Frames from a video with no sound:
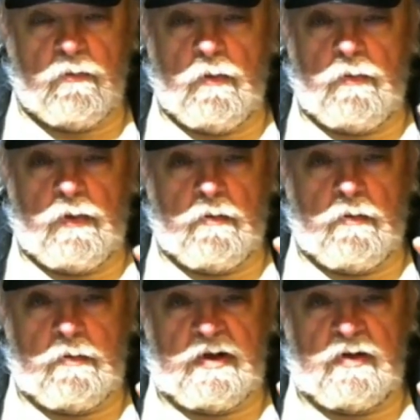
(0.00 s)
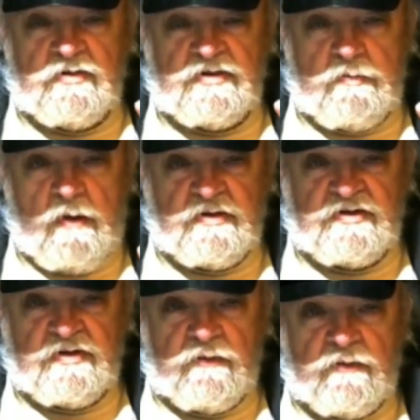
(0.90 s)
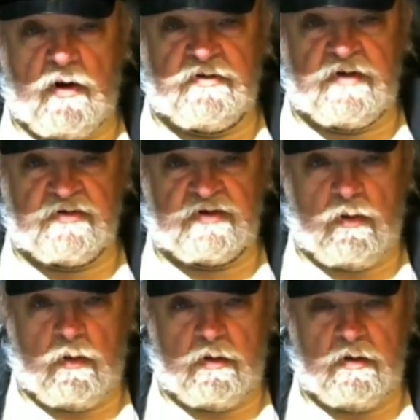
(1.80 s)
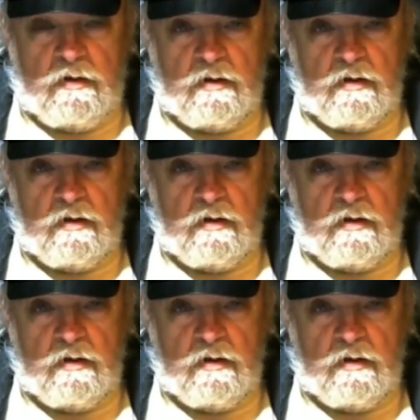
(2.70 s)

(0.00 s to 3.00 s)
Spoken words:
we'll probably be using my server on Discord.